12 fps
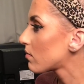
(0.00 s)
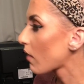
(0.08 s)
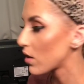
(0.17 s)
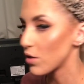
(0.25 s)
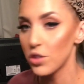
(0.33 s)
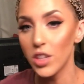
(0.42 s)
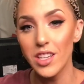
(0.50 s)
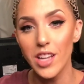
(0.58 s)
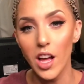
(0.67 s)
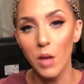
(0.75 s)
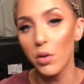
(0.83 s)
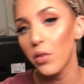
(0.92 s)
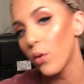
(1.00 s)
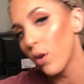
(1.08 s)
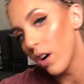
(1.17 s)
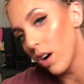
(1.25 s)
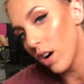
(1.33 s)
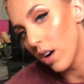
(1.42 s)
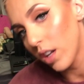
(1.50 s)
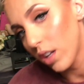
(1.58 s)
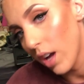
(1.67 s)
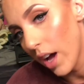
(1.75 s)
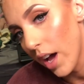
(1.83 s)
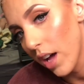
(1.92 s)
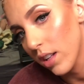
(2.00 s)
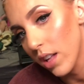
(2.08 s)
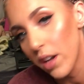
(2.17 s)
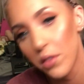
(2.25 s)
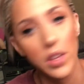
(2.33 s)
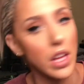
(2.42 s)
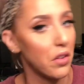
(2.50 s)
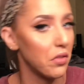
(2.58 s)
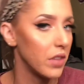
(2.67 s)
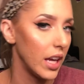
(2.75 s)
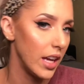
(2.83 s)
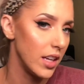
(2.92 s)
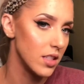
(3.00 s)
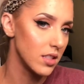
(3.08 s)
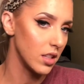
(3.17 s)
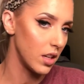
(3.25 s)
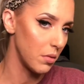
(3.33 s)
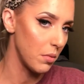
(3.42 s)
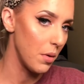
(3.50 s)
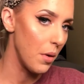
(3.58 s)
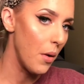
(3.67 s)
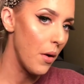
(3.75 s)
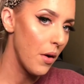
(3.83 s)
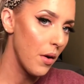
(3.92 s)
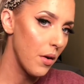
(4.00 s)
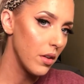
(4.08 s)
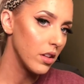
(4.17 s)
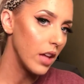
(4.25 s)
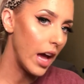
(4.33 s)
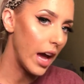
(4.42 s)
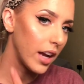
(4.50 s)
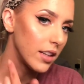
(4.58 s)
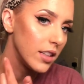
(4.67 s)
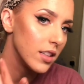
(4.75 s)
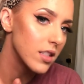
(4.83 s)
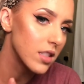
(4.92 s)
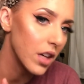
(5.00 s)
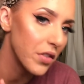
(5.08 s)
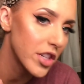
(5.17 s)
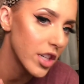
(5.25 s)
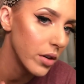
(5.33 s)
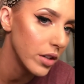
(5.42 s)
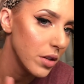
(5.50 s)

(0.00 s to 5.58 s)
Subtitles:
So as you can tell, before I had a lot of like veins and acne and stuff showing.